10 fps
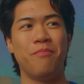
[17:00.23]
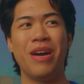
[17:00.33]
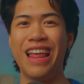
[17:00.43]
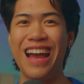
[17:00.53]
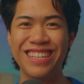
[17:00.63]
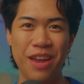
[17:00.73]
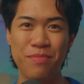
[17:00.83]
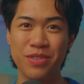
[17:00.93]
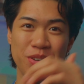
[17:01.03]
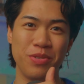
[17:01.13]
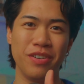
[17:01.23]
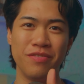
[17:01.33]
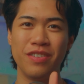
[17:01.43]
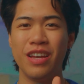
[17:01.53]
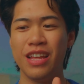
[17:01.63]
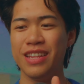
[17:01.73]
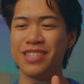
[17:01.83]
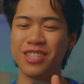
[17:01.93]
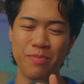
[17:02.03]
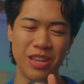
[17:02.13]
my last episode of
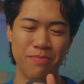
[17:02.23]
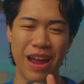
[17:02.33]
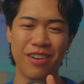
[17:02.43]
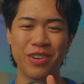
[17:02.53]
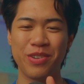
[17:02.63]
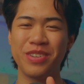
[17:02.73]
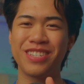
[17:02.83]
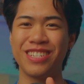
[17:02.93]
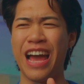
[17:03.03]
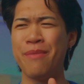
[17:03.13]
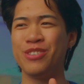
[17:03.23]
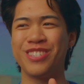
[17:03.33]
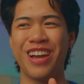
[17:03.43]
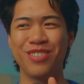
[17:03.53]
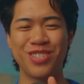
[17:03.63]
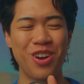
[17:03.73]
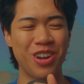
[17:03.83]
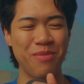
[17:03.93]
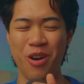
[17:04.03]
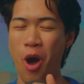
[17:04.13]
Listen to Me as Background Noise because I was
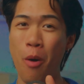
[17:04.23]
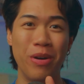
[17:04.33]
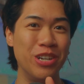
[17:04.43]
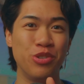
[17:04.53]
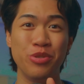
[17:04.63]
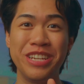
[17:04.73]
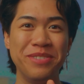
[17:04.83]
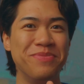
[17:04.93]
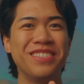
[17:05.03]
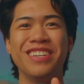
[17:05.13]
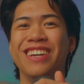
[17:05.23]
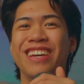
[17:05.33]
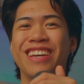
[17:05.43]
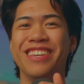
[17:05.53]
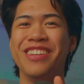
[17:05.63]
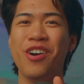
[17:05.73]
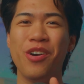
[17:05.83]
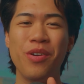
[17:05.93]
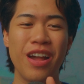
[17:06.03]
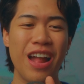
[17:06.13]
talking about all my dreams, you
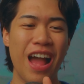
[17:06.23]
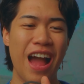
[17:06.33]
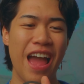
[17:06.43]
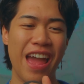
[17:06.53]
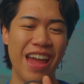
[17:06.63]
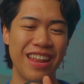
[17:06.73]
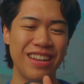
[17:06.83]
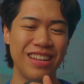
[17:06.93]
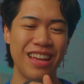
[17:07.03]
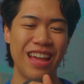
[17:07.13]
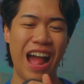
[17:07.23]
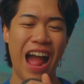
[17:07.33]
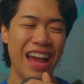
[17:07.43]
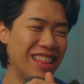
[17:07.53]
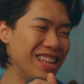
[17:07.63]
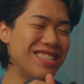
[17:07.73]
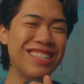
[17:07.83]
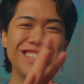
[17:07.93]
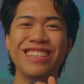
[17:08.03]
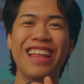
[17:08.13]
know, and this
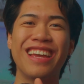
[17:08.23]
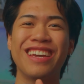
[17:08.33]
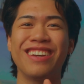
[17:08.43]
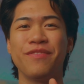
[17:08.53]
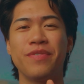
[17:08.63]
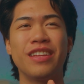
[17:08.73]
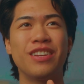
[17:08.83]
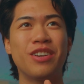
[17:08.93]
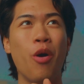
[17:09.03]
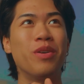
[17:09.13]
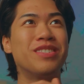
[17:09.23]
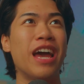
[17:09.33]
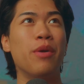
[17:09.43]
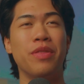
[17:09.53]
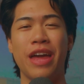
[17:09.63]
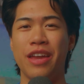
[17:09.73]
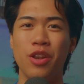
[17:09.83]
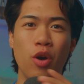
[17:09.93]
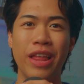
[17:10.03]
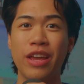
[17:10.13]
doesn't like coincide with that, you
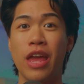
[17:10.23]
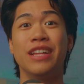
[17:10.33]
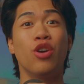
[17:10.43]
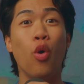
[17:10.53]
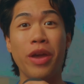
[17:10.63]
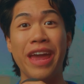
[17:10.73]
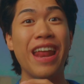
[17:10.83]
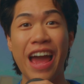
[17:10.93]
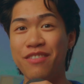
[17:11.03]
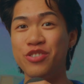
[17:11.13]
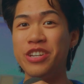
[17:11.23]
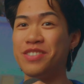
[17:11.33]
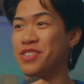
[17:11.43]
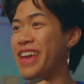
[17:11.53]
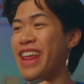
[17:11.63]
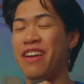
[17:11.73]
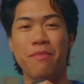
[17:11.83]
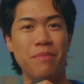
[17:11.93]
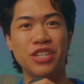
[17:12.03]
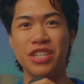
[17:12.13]
know, like it's okay to have dreams, it's okay to have
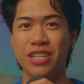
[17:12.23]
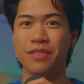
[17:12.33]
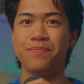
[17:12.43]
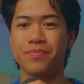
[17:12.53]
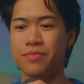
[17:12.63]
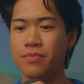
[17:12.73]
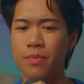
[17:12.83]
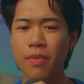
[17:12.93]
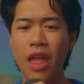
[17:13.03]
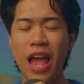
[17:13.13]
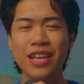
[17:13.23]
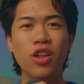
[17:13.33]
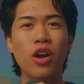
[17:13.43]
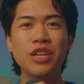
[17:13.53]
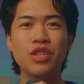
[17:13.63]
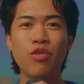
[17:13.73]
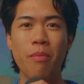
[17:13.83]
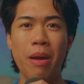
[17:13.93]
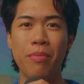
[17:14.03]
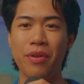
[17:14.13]
ambition as long as you
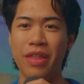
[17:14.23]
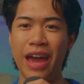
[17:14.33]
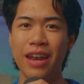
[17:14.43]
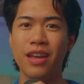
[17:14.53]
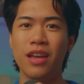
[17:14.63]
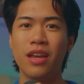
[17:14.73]
remember that